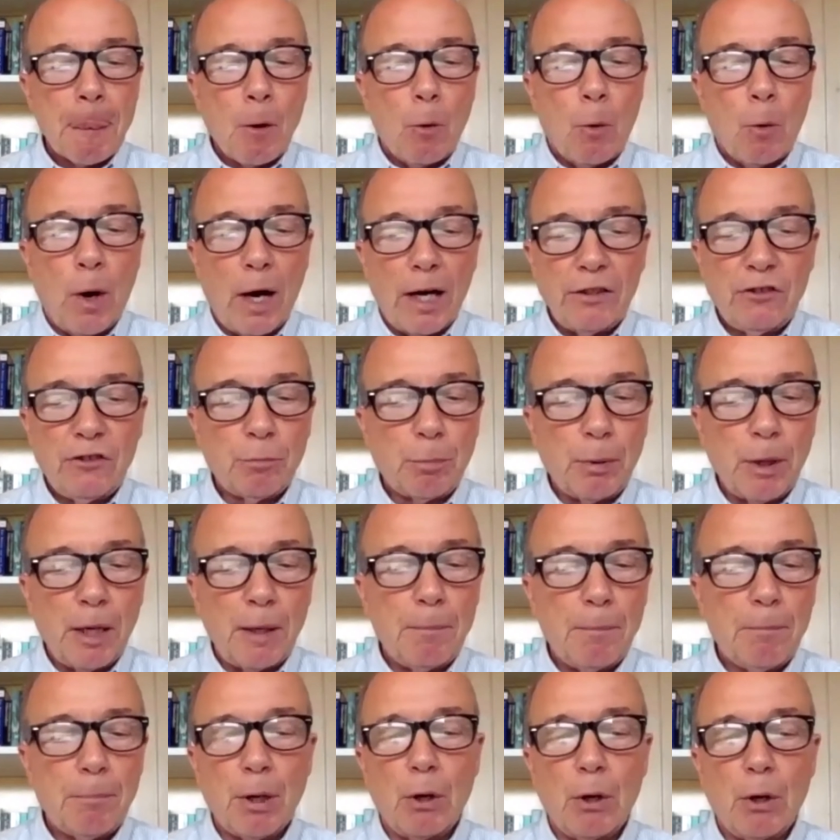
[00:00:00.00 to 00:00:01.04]

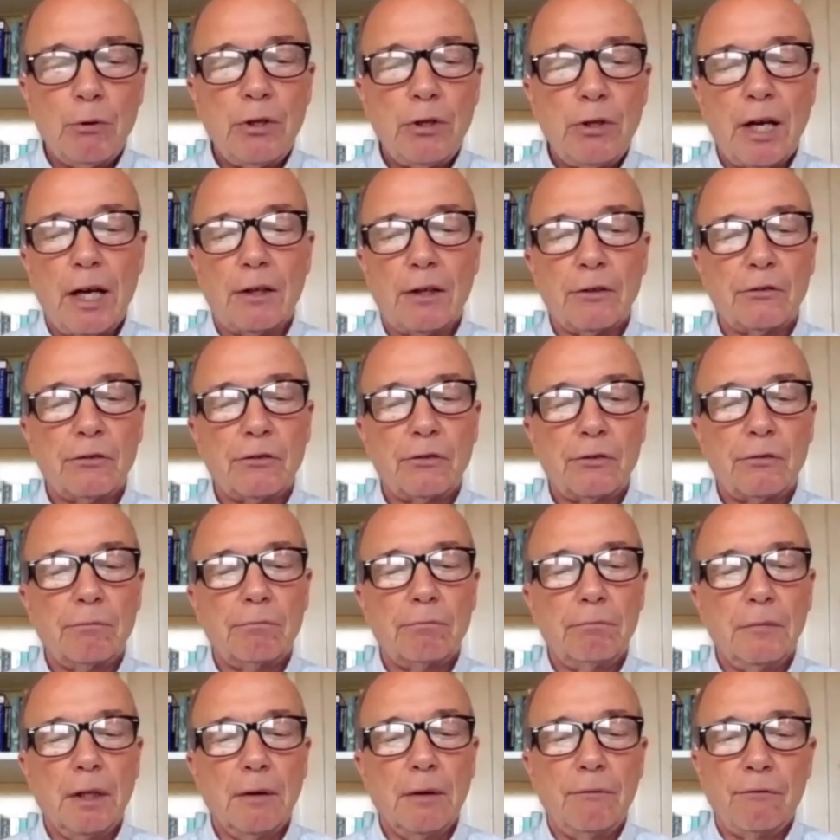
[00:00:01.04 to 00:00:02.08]
widespread protests,
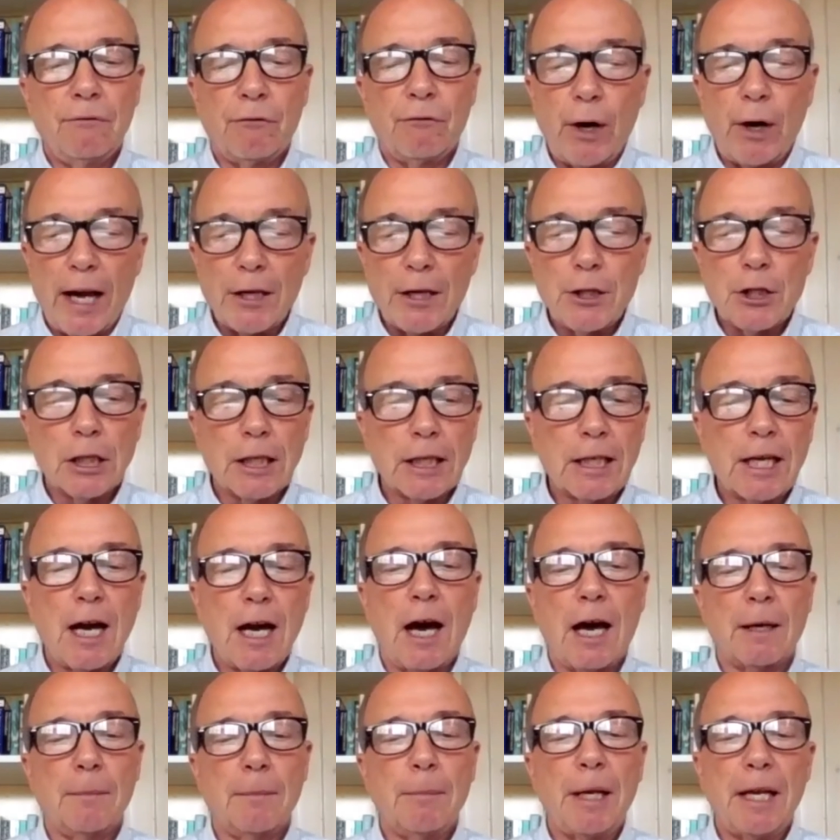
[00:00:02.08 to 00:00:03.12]
a fragile
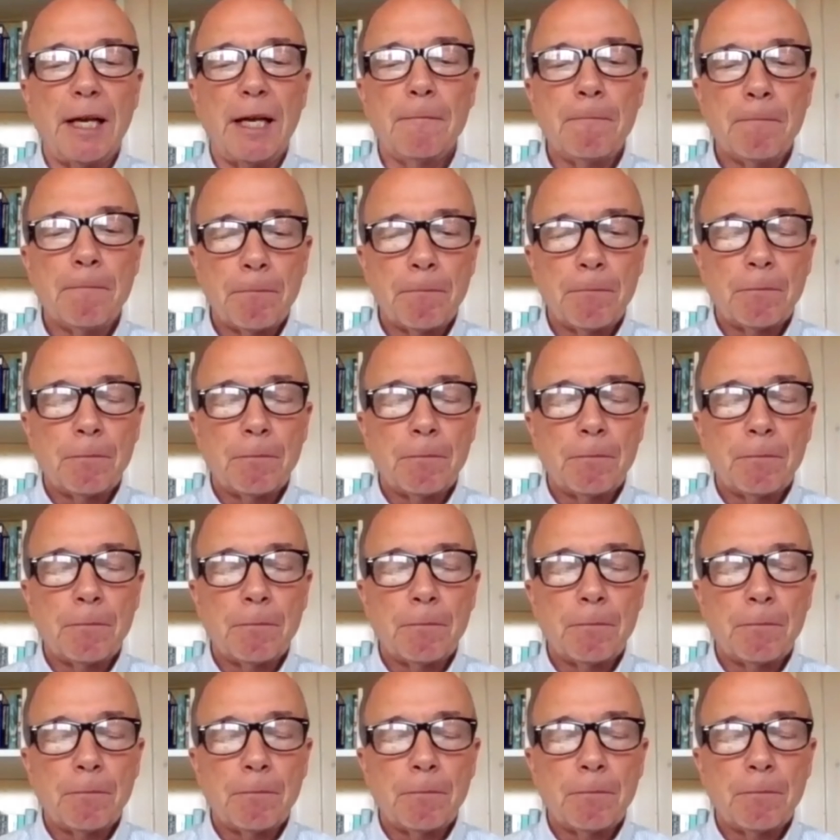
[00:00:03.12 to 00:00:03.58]
economy.